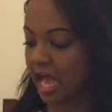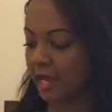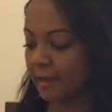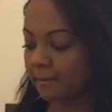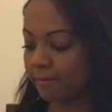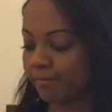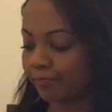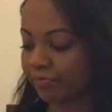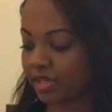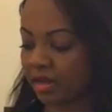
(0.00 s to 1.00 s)

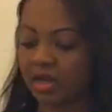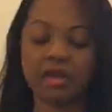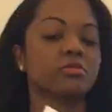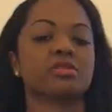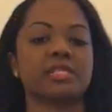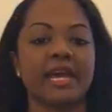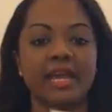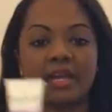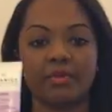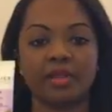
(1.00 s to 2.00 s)
I also
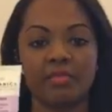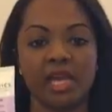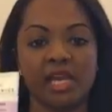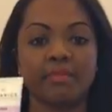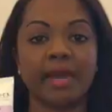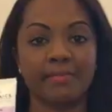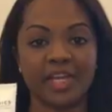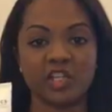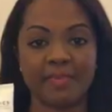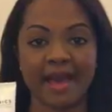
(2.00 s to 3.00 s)
take with me in my
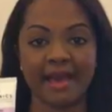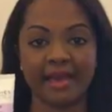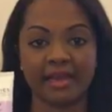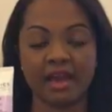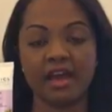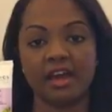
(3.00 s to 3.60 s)
beach bag